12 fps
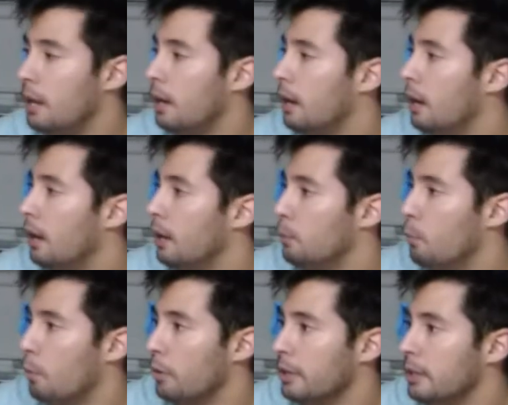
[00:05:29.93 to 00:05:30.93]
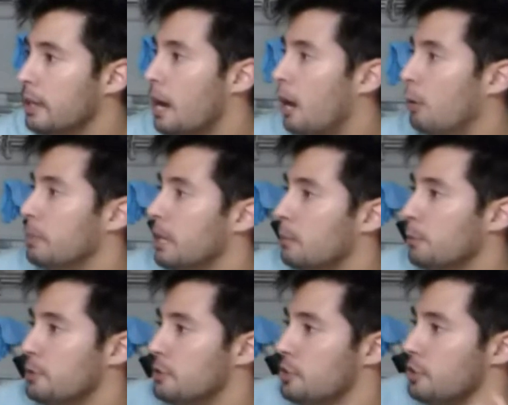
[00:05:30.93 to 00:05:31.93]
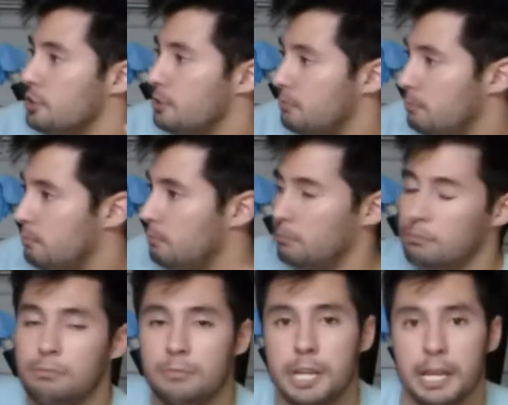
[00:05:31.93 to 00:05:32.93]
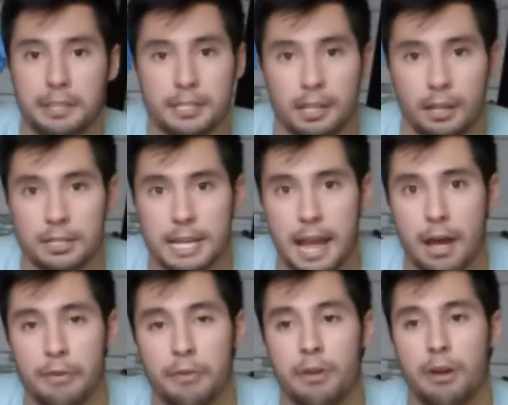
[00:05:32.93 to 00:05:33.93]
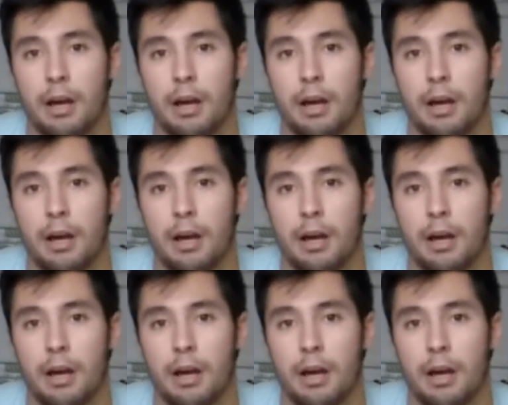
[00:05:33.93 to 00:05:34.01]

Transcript: and worn in, I'll be able to just take this thing to town.